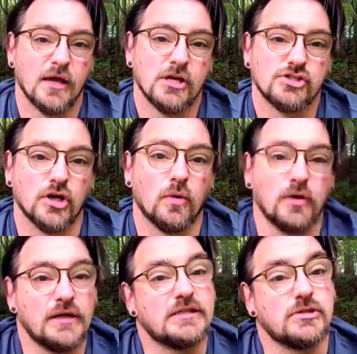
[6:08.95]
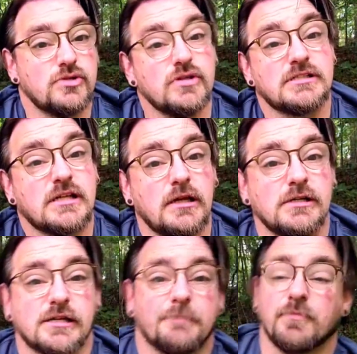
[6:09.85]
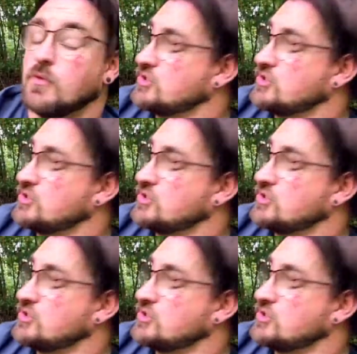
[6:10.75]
So what you need to do is you need to close it, which